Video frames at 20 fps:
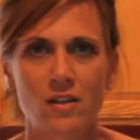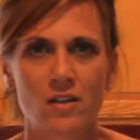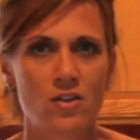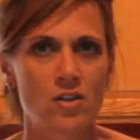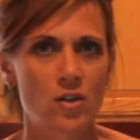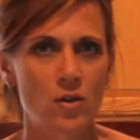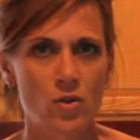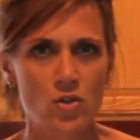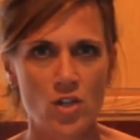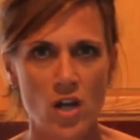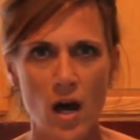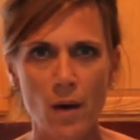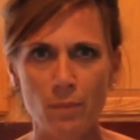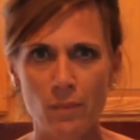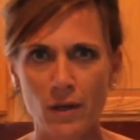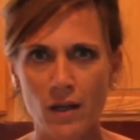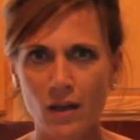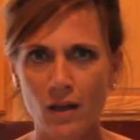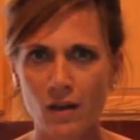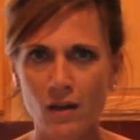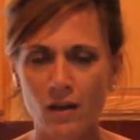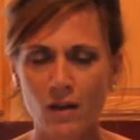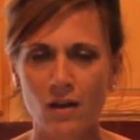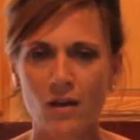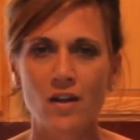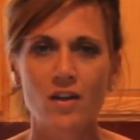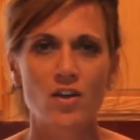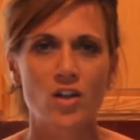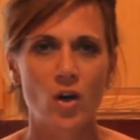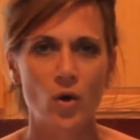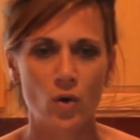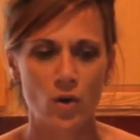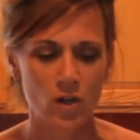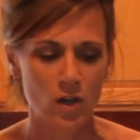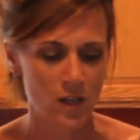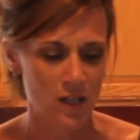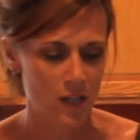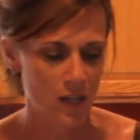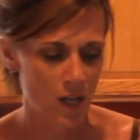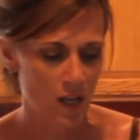No chopping, no
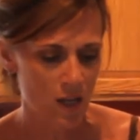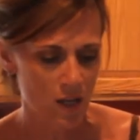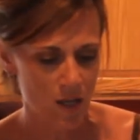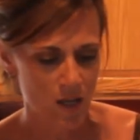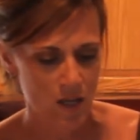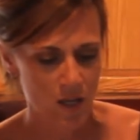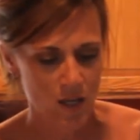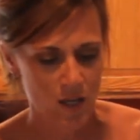cooking,